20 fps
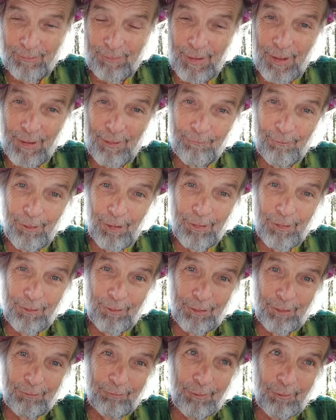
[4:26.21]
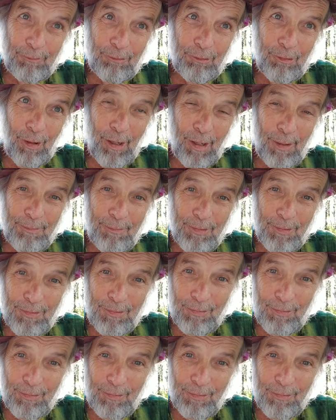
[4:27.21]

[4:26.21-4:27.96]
Yeah, wandering from tribe to